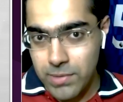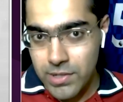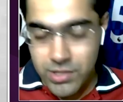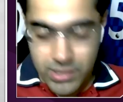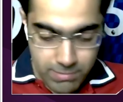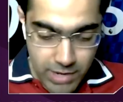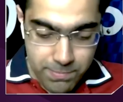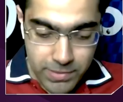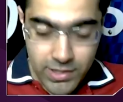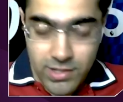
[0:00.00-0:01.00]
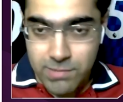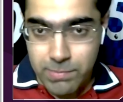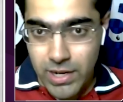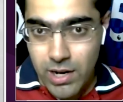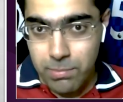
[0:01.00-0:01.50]
which in my opinion is a
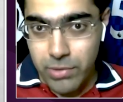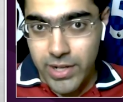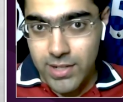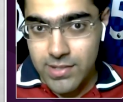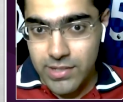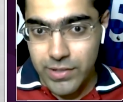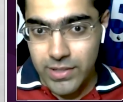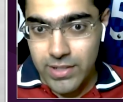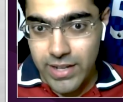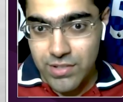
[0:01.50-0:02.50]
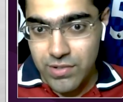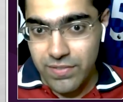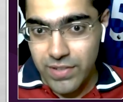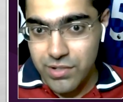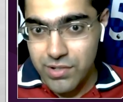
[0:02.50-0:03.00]
big upgrade considering the next three
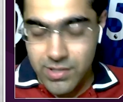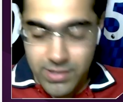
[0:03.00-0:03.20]
fixtures